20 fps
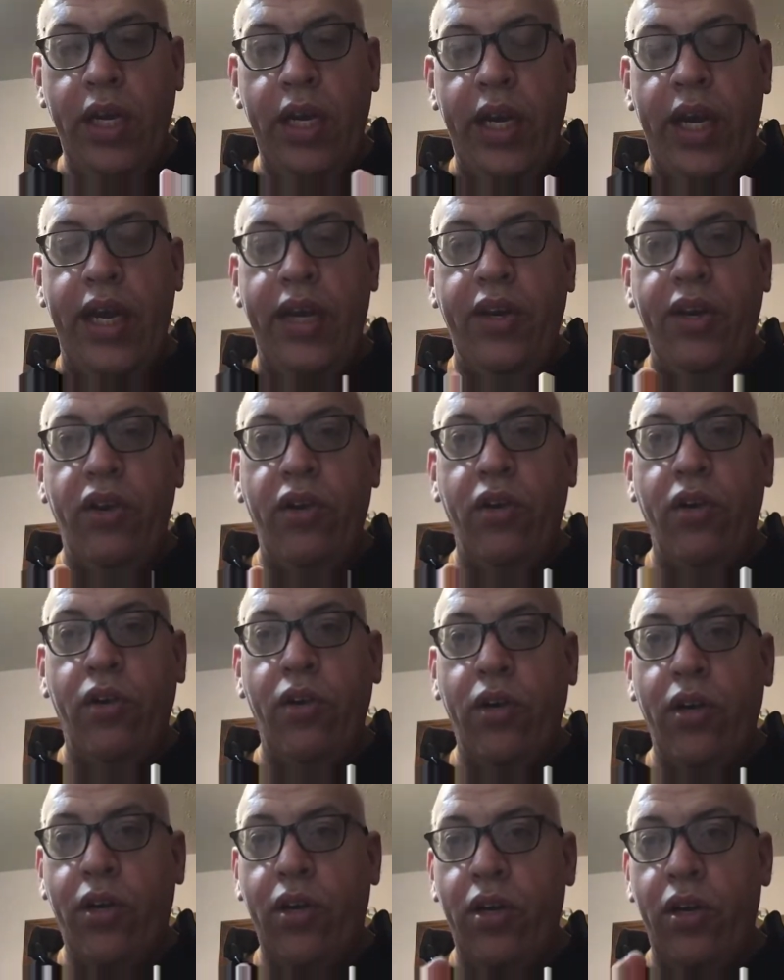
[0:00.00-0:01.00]
and
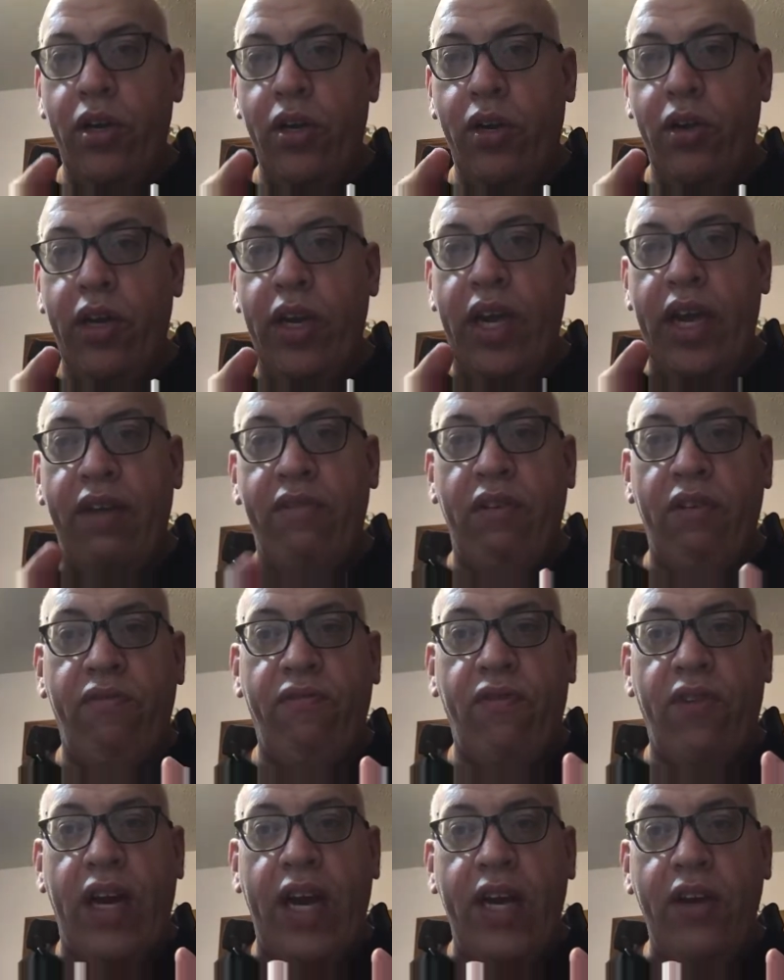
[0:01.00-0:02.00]
you're going to have a
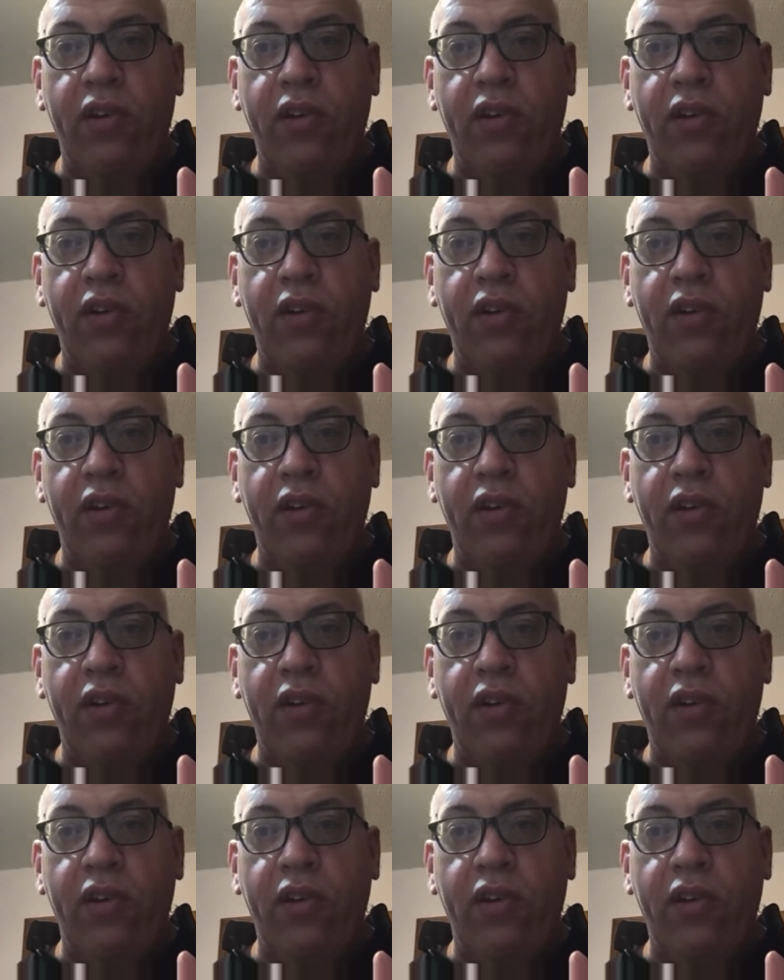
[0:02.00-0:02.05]
fight